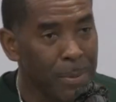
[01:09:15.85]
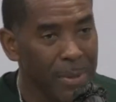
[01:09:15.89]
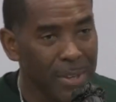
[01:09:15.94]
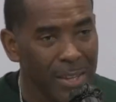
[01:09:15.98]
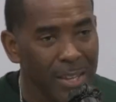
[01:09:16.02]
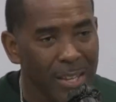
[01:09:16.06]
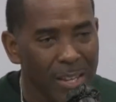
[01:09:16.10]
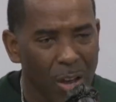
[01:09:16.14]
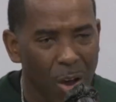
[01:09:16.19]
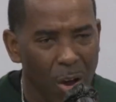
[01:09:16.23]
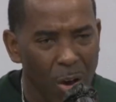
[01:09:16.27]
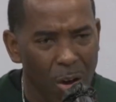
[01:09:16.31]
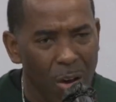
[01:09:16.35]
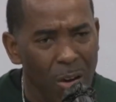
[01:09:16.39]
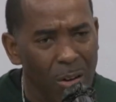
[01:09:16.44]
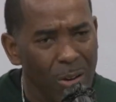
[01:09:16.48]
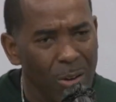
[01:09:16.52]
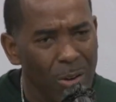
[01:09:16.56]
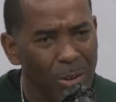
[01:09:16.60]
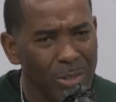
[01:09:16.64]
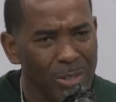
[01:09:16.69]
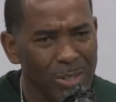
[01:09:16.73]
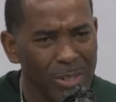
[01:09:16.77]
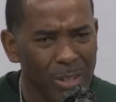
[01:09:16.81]

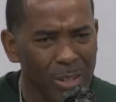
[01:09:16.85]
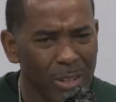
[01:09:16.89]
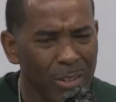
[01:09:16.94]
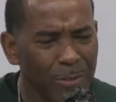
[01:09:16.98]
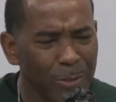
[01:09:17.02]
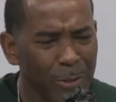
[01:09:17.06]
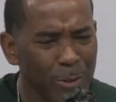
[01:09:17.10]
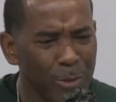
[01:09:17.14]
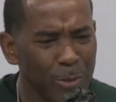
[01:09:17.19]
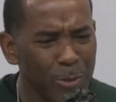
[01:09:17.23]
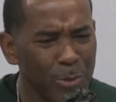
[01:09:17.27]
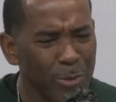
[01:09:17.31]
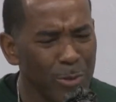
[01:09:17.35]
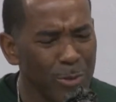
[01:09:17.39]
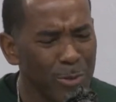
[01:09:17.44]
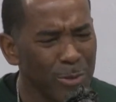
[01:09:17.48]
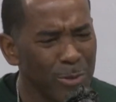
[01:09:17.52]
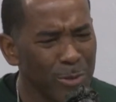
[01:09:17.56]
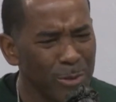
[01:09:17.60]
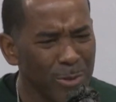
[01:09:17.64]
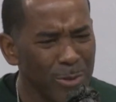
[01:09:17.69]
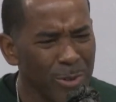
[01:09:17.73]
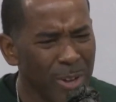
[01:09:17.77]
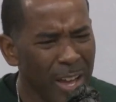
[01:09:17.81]
Because of who
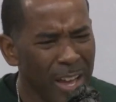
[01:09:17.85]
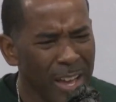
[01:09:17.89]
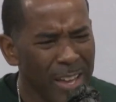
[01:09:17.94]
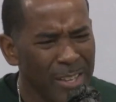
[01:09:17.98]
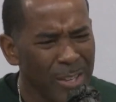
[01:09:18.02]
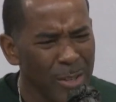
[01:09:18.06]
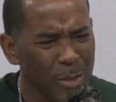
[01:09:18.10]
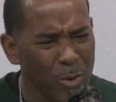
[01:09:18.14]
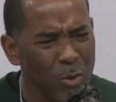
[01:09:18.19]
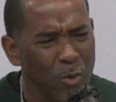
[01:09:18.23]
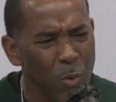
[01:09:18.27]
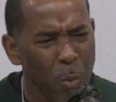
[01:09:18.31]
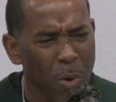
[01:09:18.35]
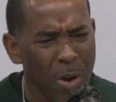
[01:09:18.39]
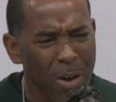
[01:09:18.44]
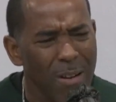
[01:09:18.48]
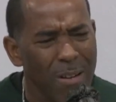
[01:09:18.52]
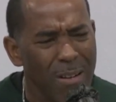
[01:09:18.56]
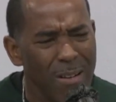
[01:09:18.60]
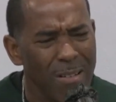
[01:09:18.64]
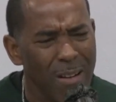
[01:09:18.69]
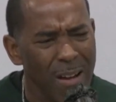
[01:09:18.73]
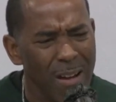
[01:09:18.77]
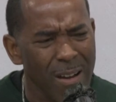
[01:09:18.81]
you
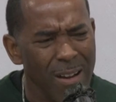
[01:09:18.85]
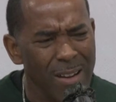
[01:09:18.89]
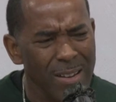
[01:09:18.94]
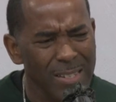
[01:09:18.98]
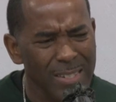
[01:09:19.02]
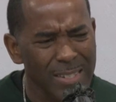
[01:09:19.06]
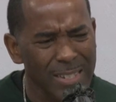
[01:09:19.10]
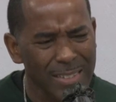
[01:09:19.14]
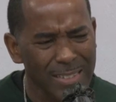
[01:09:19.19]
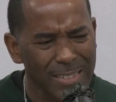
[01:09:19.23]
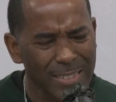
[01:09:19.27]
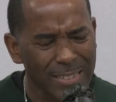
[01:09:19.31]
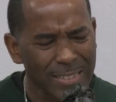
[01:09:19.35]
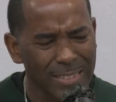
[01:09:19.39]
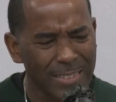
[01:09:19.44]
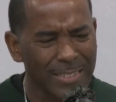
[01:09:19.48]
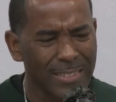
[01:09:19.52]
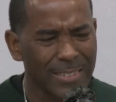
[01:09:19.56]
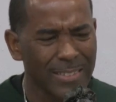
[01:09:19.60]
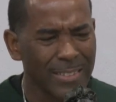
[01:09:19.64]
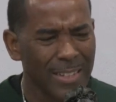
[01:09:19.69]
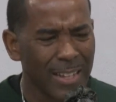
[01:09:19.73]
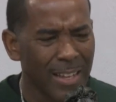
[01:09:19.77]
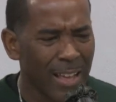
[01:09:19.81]
are,
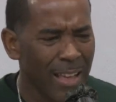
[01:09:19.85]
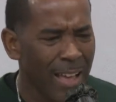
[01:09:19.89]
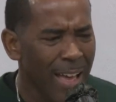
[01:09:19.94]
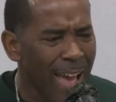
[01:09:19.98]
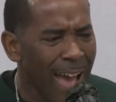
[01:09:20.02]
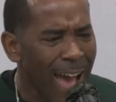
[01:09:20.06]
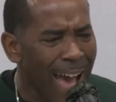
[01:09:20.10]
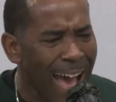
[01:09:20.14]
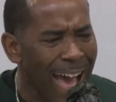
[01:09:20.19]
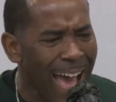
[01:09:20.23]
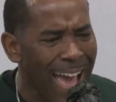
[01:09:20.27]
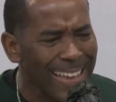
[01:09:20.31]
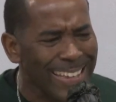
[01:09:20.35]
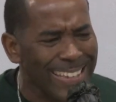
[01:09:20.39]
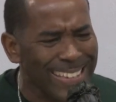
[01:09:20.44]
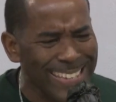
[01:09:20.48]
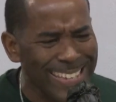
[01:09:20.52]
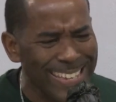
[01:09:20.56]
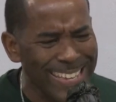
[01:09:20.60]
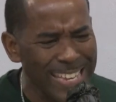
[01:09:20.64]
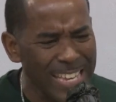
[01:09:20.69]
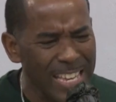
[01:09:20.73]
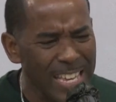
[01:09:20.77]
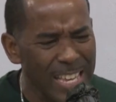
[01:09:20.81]
I
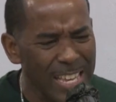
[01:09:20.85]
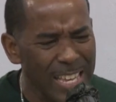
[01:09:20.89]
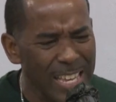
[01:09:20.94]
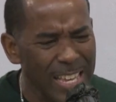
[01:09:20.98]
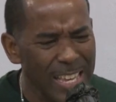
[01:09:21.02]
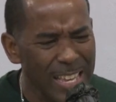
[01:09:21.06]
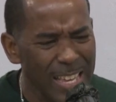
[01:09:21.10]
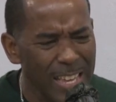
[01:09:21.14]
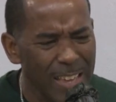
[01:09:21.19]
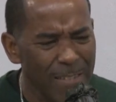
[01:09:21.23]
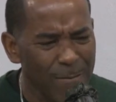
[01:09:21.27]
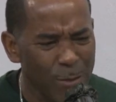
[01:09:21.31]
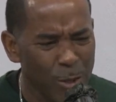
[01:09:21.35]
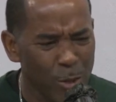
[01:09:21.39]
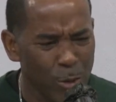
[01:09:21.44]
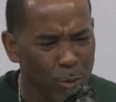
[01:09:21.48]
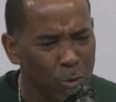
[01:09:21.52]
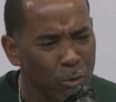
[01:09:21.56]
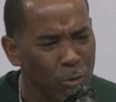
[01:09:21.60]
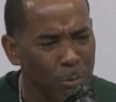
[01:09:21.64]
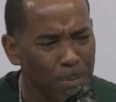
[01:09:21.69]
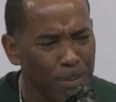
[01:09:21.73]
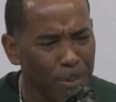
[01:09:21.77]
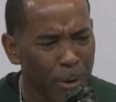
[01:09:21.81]
give
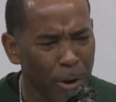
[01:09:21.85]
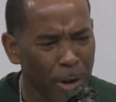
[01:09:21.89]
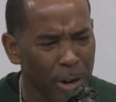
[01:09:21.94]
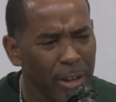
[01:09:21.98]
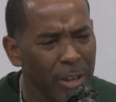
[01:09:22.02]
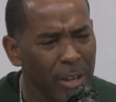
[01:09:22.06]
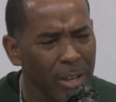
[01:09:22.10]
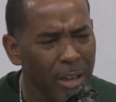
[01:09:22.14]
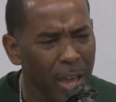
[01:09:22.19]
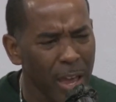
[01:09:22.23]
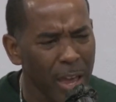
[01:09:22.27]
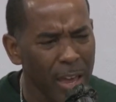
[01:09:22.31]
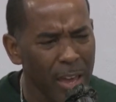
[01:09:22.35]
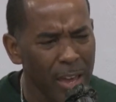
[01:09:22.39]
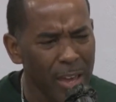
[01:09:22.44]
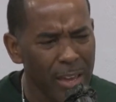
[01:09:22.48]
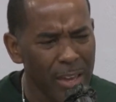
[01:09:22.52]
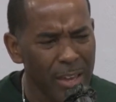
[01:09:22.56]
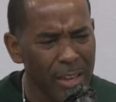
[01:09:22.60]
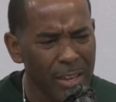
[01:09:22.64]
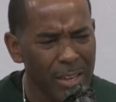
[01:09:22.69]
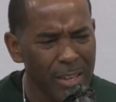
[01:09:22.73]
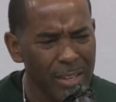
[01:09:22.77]
you praise.